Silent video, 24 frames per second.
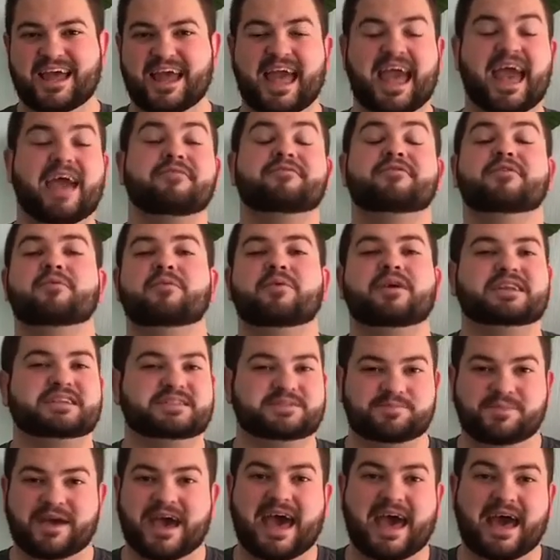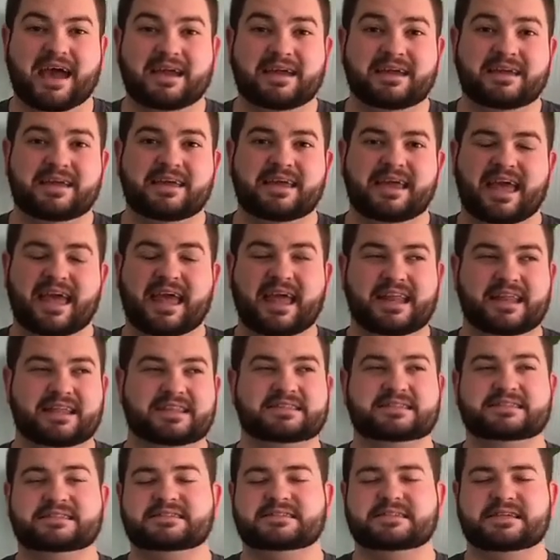Everyone is back, and
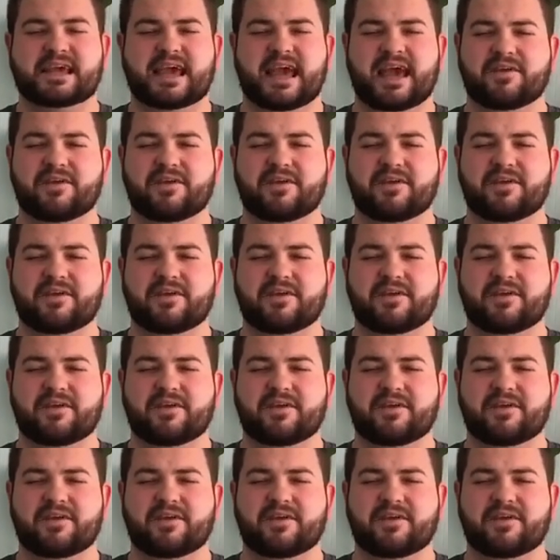it's